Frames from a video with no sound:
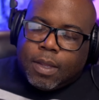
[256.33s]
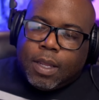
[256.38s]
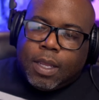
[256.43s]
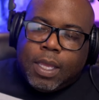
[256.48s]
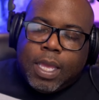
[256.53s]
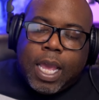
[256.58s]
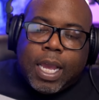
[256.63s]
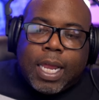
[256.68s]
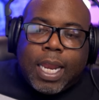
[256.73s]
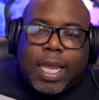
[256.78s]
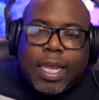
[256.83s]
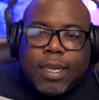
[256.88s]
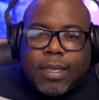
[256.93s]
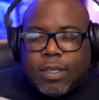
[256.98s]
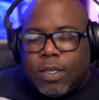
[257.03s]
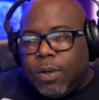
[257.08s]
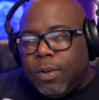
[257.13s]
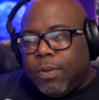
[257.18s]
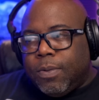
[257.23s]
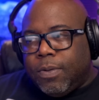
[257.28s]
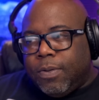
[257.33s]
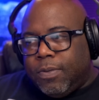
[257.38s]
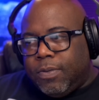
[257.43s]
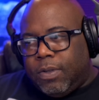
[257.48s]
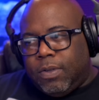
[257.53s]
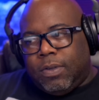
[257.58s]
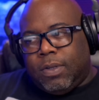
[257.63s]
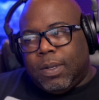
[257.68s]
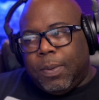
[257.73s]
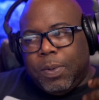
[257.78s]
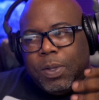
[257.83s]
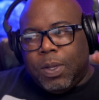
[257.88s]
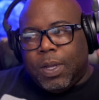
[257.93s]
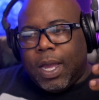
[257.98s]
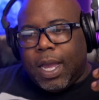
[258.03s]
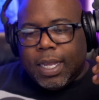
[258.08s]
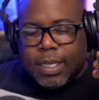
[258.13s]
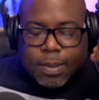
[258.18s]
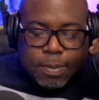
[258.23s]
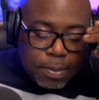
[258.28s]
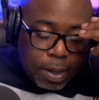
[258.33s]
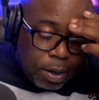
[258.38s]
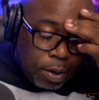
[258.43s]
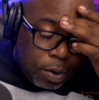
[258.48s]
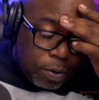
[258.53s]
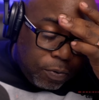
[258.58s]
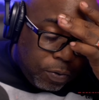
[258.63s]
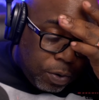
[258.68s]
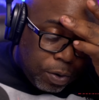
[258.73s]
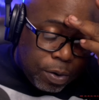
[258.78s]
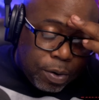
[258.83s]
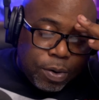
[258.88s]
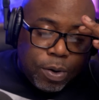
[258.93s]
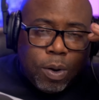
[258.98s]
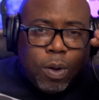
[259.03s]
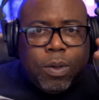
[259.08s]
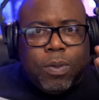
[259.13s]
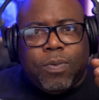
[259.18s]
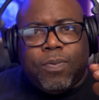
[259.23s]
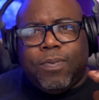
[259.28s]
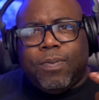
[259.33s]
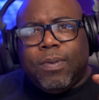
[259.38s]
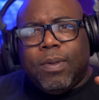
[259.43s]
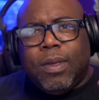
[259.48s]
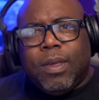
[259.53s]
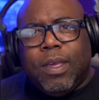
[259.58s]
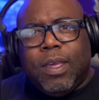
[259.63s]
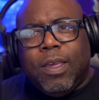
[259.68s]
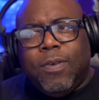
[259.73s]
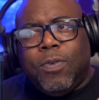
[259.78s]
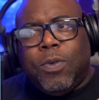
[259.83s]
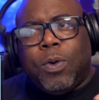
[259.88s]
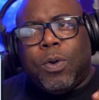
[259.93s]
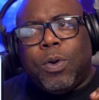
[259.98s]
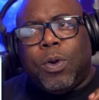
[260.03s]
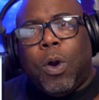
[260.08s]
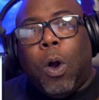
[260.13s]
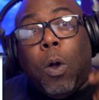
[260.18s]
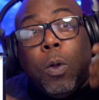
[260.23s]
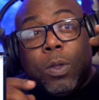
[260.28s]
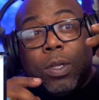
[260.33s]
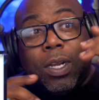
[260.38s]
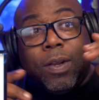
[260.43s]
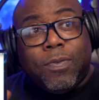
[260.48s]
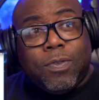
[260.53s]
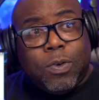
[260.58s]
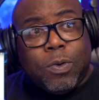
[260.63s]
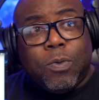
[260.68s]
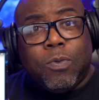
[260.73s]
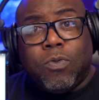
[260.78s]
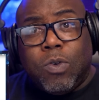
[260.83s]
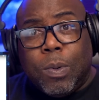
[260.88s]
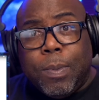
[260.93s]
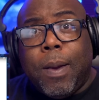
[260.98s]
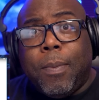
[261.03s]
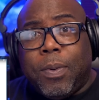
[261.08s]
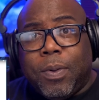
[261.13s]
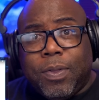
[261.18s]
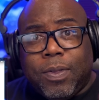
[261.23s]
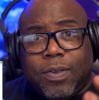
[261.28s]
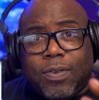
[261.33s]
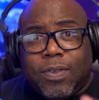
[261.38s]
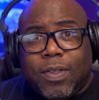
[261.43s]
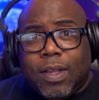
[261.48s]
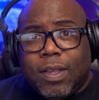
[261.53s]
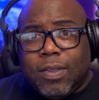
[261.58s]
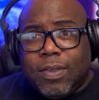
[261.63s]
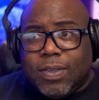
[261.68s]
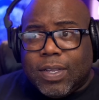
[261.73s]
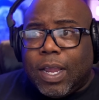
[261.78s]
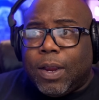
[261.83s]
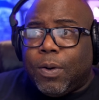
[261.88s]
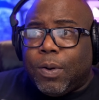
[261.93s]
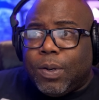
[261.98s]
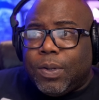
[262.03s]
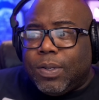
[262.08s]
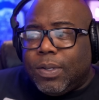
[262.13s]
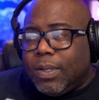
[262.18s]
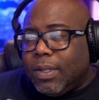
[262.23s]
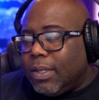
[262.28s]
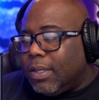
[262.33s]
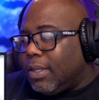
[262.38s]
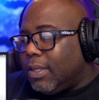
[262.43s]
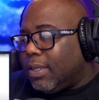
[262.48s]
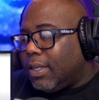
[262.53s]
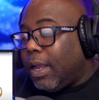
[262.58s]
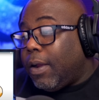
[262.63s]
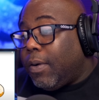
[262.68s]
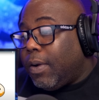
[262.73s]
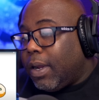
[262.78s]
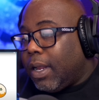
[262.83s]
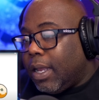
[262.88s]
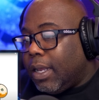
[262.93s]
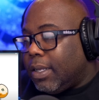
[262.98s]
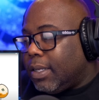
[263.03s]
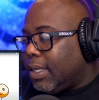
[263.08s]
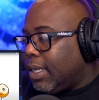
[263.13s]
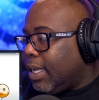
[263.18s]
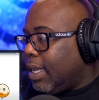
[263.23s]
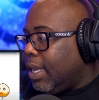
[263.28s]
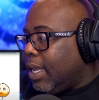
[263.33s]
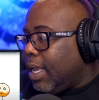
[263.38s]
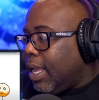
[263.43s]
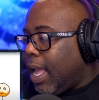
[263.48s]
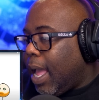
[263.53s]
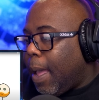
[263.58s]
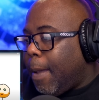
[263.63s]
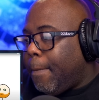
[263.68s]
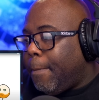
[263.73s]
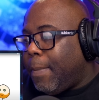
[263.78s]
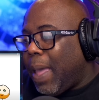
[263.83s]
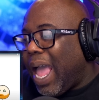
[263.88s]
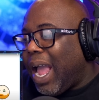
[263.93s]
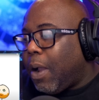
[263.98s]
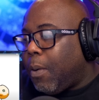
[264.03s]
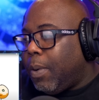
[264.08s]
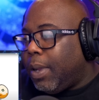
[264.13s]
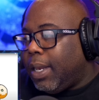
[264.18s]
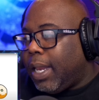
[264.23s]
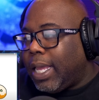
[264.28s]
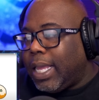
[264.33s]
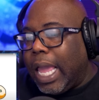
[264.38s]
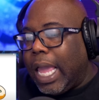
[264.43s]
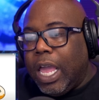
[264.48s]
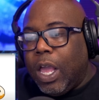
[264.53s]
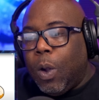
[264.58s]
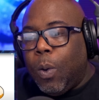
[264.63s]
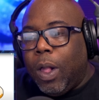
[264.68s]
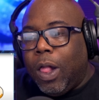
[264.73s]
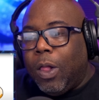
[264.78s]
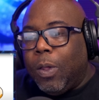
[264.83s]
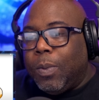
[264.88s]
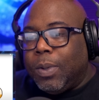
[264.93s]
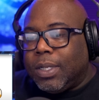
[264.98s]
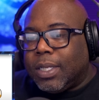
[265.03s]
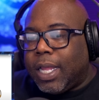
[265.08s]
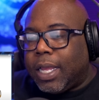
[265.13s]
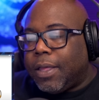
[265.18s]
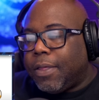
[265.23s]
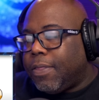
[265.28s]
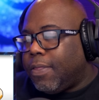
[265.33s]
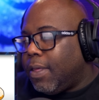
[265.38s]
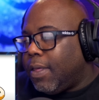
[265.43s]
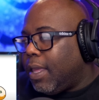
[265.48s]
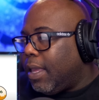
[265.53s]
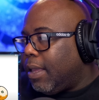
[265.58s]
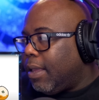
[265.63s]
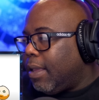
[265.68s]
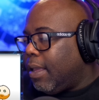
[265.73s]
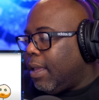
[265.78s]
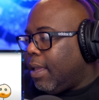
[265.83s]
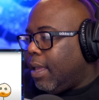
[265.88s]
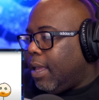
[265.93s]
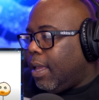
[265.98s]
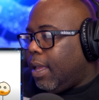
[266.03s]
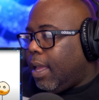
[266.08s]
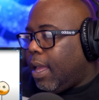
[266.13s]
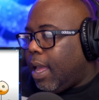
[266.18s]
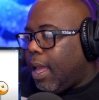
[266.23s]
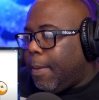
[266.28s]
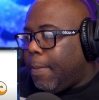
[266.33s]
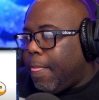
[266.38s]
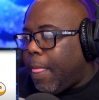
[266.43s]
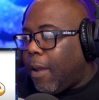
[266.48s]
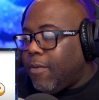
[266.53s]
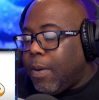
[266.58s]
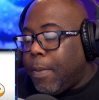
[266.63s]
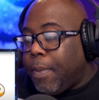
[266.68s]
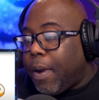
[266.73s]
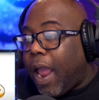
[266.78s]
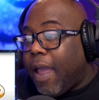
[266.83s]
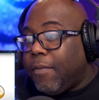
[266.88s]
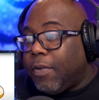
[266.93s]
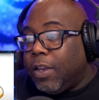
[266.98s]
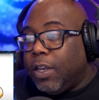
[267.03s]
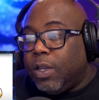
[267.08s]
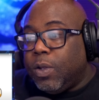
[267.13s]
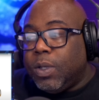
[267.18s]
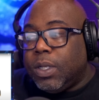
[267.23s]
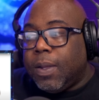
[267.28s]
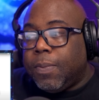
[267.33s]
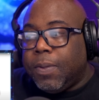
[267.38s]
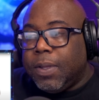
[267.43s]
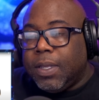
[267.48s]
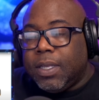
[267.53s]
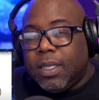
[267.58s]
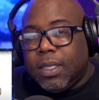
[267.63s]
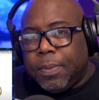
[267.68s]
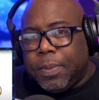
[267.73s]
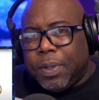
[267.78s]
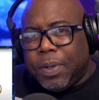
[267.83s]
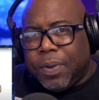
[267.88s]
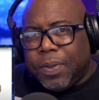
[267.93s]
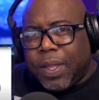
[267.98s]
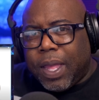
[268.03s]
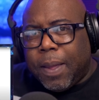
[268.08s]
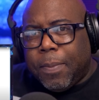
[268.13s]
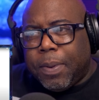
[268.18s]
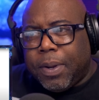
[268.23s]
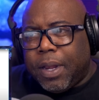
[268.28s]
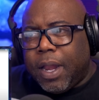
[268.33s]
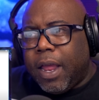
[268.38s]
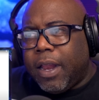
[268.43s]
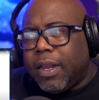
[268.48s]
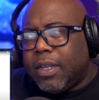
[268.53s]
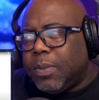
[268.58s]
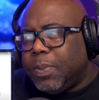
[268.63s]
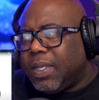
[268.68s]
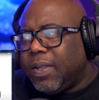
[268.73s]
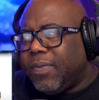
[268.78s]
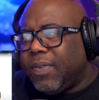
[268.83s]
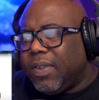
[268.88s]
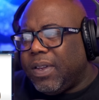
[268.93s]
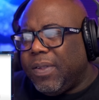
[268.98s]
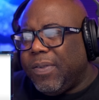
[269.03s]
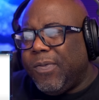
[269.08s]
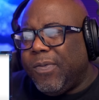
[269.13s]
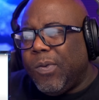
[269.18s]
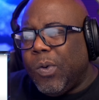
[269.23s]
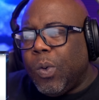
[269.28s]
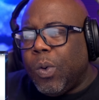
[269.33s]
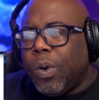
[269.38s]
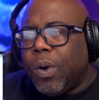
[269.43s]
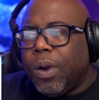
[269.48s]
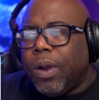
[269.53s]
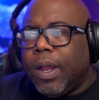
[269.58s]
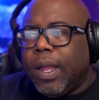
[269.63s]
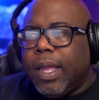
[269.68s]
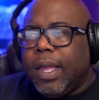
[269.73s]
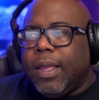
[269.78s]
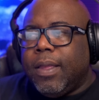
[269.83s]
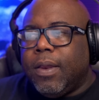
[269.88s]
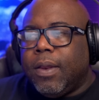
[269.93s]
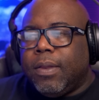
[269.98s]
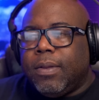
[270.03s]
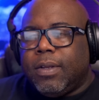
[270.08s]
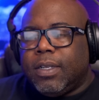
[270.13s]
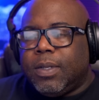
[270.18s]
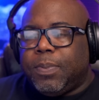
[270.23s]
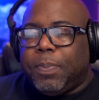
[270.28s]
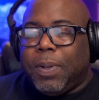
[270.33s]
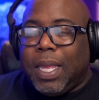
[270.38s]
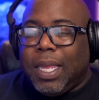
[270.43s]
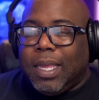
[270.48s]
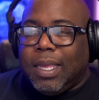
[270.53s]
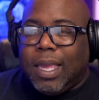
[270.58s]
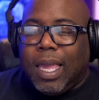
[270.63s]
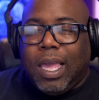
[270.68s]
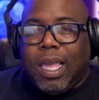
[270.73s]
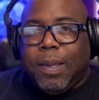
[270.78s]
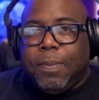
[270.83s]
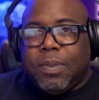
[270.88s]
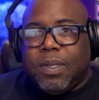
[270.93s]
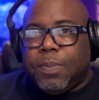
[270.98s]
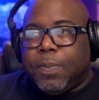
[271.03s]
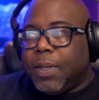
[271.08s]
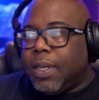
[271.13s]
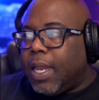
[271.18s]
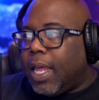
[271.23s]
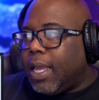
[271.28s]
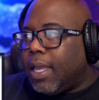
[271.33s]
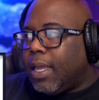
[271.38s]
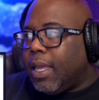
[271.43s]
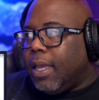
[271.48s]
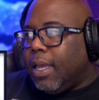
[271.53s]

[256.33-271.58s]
Yeah, like, so some of you guys, I don't know if you're old enough to remember this era, guys. Back when like AOL was like a thing, I remember having to do something similar to that, but not specifically for, you know, just playing games, but like